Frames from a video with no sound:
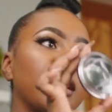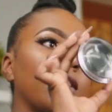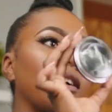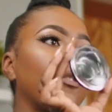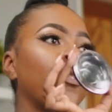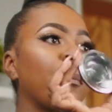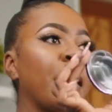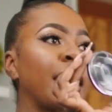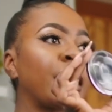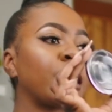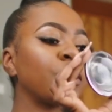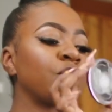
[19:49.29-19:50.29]
that I got from
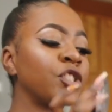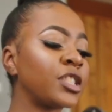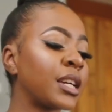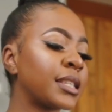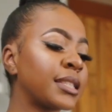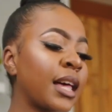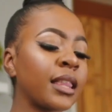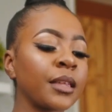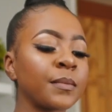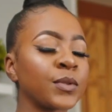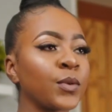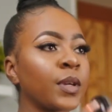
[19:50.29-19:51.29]
Hannah. She does sell
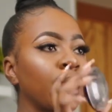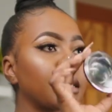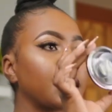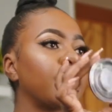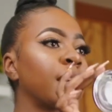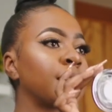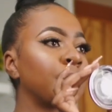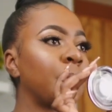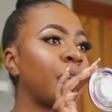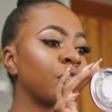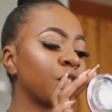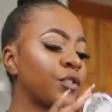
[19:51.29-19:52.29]
them, so you guys can get some
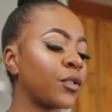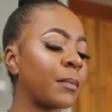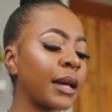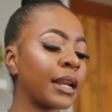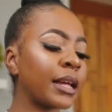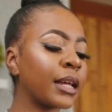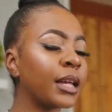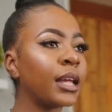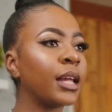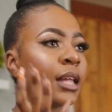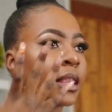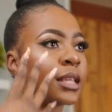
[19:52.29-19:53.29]
lashes from Hannah.
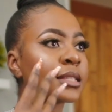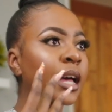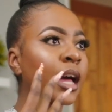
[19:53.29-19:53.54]
These